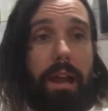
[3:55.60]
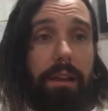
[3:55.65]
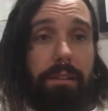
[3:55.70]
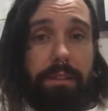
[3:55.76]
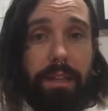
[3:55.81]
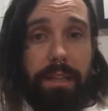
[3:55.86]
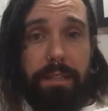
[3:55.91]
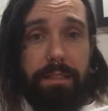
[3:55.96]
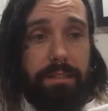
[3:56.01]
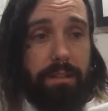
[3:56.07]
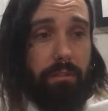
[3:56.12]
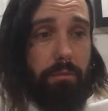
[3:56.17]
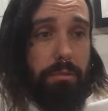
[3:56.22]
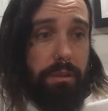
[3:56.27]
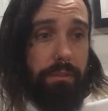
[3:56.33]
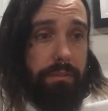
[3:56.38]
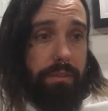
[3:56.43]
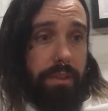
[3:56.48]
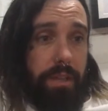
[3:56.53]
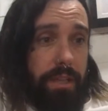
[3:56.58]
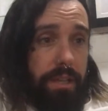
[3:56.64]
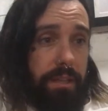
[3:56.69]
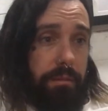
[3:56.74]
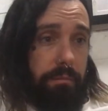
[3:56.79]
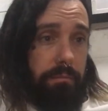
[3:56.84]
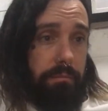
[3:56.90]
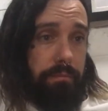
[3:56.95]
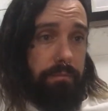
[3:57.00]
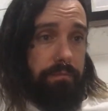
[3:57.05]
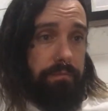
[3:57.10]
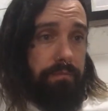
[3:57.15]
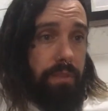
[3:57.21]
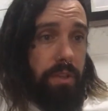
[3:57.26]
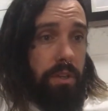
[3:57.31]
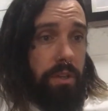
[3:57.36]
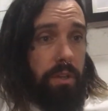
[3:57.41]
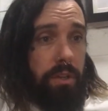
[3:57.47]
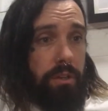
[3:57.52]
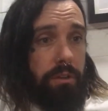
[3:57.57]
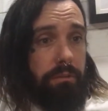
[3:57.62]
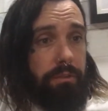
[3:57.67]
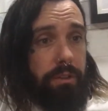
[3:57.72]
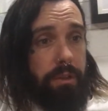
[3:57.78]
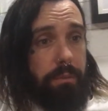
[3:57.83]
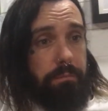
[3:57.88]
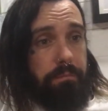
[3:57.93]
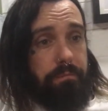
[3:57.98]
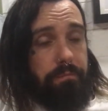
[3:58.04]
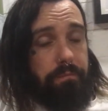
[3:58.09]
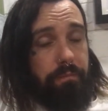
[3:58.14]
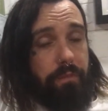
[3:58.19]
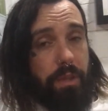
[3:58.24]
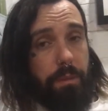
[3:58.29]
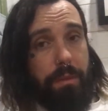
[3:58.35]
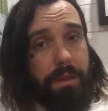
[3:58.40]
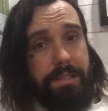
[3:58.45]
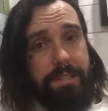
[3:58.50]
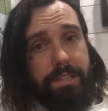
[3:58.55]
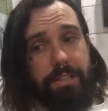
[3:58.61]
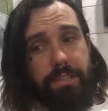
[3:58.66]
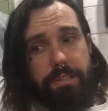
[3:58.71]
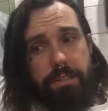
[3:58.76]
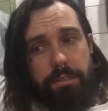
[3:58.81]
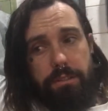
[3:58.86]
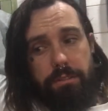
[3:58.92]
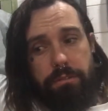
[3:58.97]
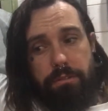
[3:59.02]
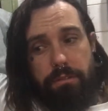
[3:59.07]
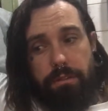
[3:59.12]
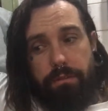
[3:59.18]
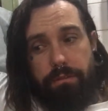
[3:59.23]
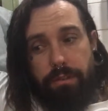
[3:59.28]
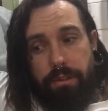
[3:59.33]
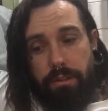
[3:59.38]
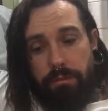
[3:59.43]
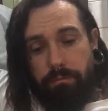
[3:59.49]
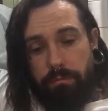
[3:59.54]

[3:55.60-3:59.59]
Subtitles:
thanks everybody for the messages and for the